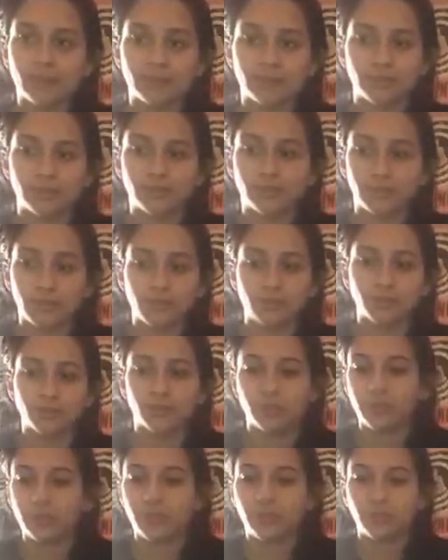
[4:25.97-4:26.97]
so much
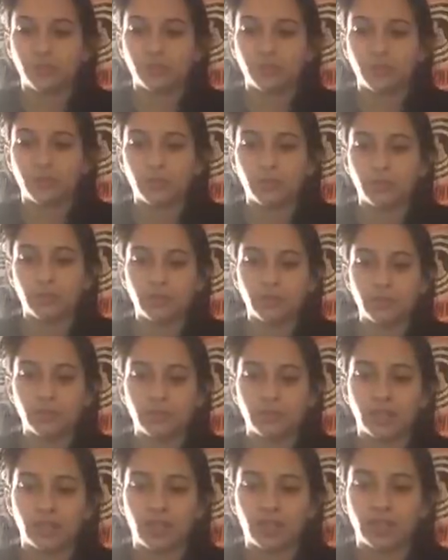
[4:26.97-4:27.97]
from you
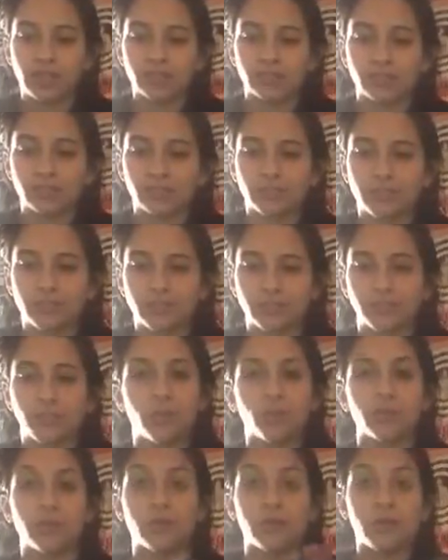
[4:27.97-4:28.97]
that has
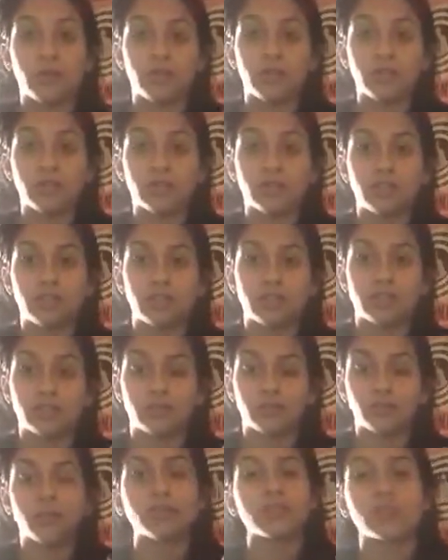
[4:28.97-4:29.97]
molded me into the
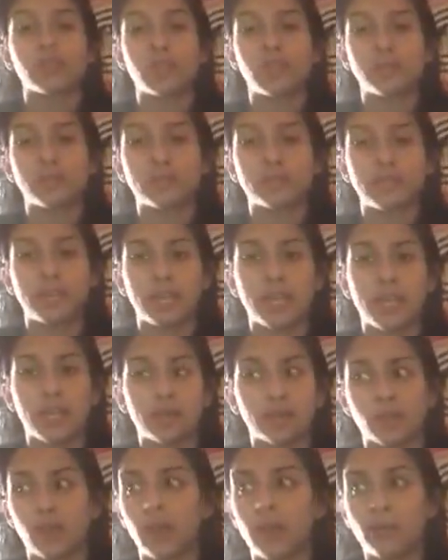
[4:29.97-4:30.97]
person I am today,
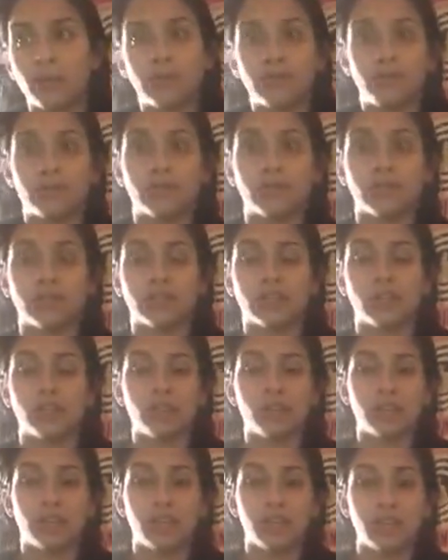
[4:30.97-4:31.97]
and probably the person I'll
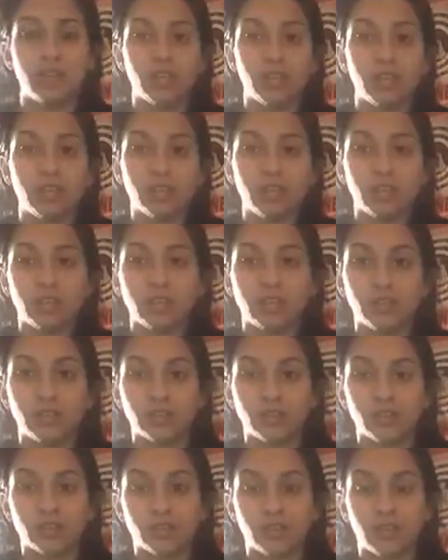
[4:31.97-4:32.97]
be,
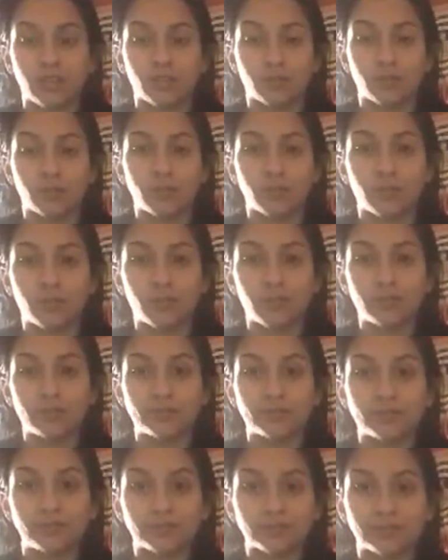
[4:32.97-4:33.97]
down the road.
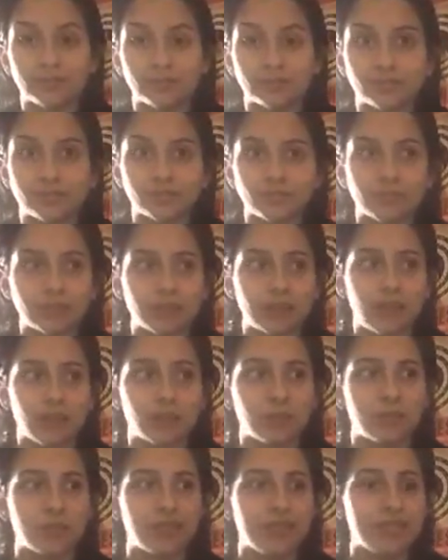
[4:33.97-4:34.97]
I
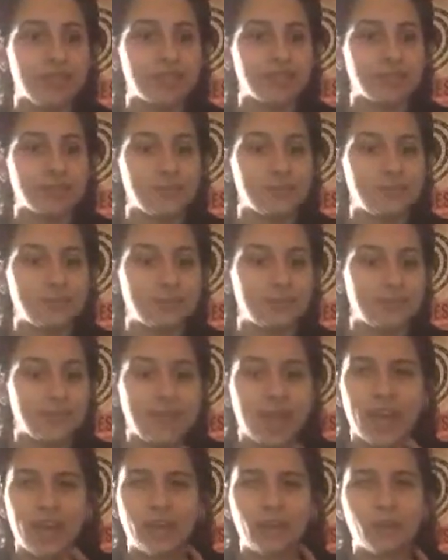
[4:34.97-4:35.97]
realize
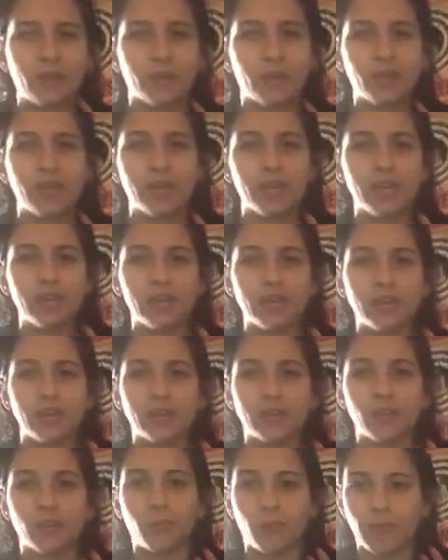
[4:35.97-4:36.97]
now
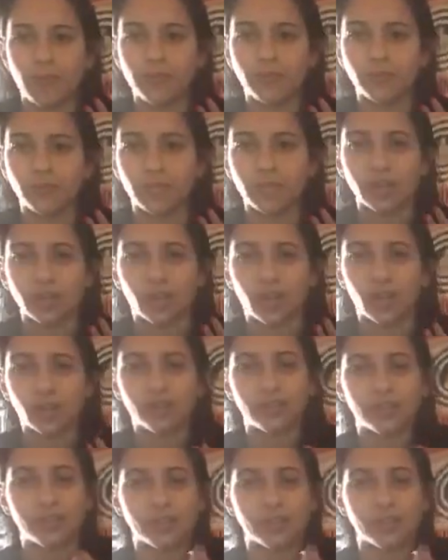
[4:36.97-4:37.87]
why you did hard